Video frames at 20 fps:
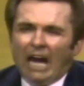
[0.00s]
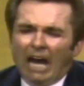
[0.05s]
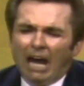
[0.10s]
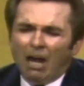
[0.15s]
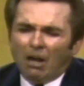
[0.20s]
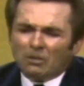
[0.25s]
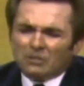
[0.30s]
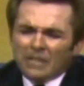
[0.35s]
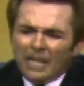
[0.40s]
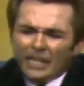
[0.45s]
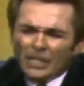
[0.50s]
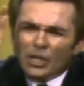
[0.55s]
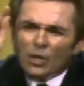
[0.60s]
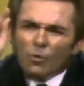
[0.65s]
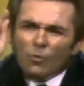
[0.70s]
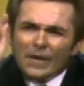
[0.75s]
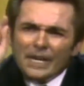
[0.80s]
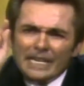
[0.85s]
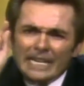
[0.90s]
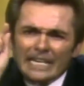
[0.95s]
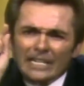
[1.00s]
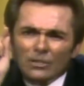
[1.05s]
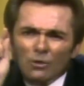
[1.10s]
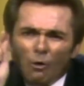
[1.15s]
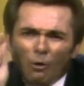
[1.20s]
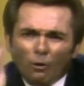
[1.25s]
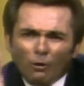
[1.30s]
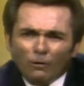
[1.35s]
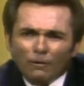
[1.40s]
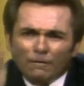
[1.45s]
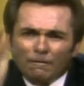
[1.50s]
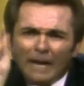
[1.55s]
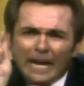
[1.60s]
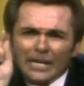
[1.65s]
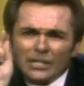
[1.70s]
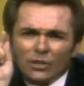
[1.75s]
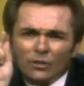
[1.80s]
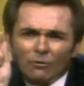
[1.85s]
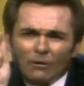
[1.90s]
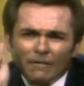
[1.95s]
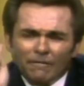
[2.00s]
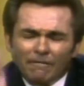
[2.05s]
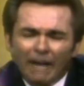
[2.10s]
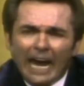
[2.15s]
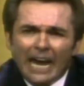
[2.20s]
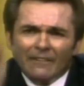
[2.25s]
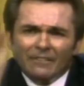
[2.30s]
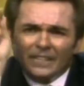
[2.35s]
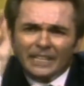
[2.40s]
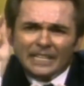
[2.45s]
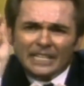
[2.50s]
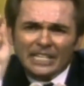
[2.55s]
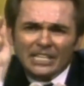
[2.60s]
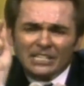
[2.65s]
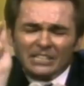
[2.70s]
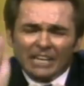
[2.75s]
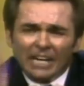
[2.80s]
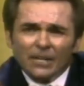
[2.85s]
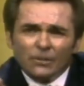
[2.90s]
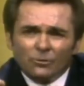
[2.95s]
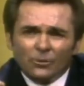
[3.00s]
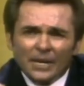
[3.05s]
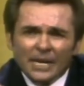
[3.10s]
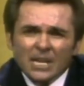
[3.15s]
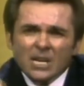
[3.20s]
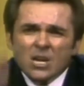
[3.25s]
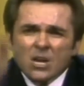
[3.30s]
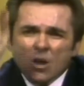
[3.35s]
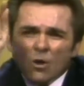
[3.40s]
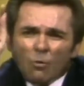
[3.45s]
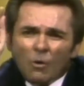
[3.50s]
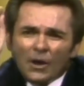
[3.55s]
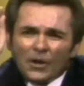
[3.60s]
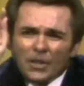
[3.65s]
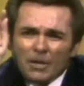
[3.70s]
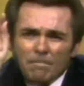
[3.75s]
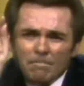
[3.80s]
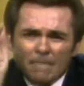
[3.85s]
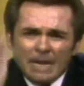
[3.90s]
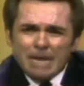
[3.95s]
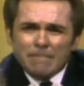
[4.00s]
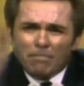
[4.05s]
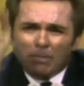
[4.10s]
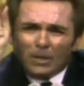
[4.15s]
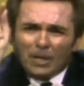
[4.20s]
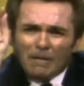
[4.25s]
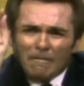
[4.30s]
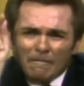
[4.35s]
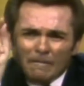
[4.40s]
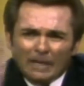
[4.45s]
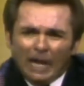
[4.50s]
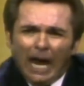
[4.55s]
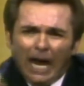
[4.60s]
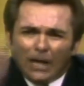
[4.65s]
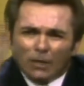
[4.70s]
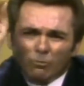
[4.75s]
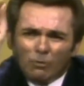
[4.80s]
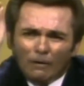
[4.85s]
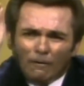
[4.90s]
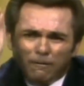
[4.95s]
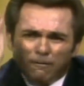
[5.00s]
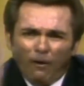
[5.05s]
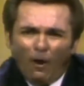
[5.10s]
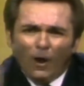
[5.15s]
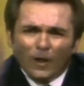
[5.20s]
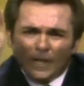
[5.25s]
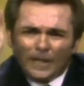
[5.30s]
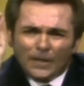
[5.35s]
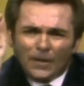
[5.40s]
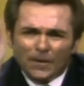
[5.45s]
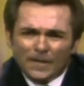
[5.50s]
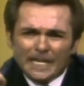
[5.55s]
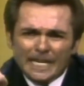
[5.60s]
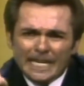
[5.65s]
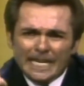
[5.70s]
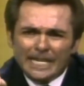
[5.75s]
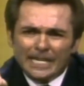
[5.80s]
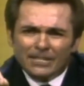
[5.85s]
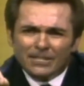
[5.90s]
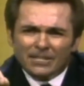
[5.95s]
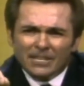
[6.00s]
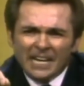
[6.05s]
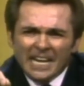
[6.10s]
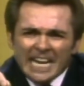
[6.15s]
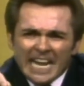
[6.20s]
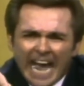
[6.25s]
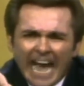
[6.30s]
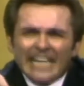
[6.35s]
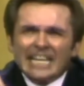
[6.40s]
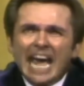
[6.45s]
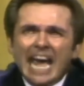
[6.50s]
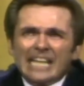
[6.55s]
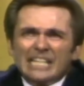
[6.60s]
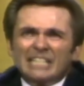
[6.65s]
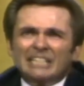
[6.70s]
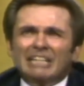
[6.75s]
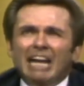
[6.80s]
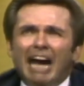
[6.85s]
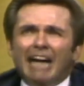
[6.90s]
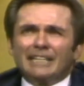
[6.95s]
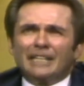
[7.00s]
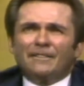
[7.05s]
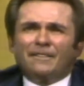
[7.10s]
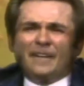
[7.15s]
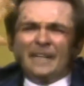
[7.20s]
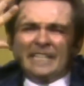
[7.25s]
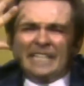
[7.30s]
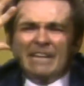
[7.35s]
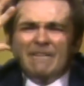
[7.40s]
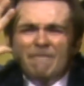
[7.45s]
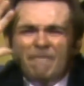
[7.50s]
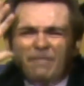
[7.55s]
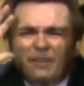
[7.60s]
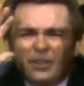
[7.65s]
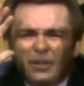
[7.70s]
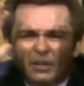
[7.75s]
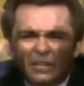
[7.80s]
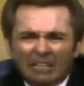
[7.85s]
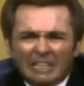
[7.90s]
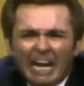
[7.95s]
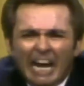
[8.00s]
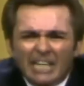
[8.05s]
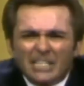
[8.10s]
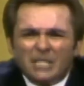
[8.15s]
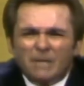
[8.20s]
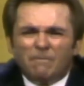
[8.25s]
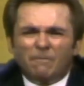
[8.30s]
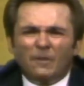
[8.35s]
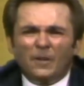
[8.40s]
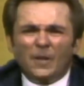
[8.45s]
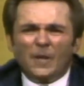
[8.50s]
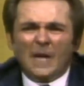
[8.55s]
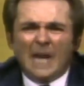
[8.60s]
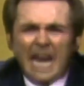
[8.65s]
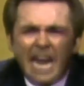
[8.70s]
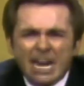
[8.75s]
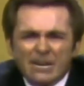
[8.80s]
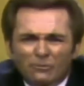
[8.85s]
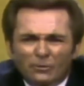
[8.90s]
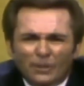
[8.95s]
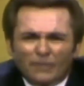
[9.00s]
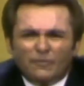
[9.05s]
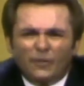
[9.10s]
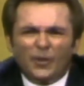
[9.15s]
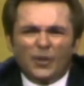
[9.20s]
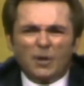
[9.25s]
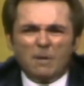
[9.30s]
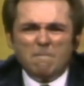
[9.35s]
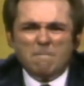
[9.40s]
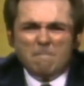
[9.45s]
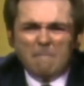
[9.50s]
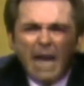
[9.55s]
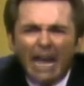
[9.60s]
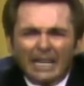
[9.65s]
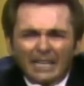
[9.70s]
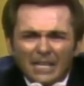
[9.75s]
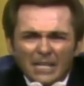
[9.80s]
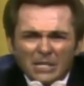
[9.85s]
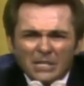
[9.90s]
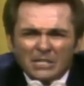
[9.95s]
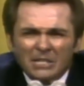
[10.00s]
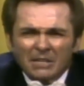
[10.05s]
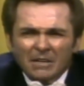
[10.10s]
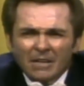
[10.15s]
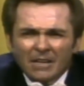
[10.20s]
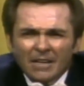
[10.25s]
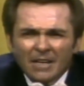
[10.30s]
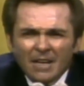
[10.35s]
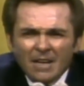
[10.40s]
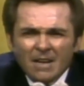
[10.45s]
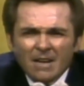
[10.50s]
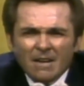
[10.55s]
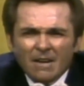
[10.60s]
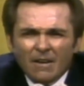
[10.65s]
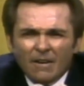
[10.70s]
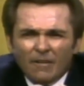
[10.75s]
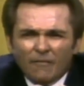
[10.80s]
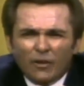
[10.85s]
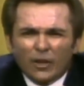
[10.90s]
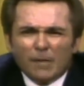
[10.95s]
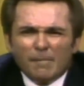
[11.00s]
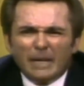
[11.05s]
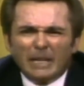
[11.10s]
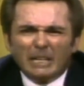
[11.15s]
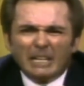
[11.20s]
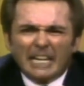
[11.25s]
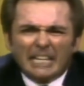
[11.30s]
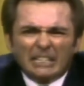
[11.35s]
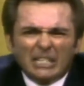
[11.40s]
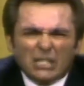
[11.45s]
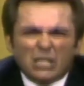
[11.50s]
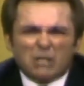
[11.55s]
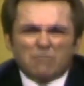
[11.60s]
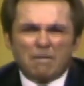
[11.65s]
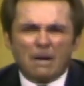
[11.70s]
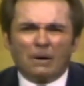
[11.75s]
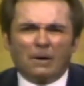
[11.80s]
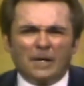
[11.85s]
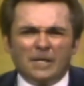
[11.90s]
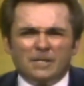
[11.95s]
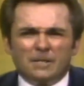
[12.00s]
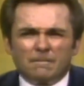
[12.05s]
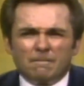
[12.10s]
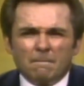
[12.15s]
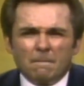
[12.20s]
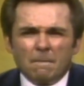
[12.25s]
I'll tell you, we need an old-fashioned revival in this country where the people of God will fall on their knees and ask God to forgive them for their gossip, for their hatred, for their malice, for the malignant spirit,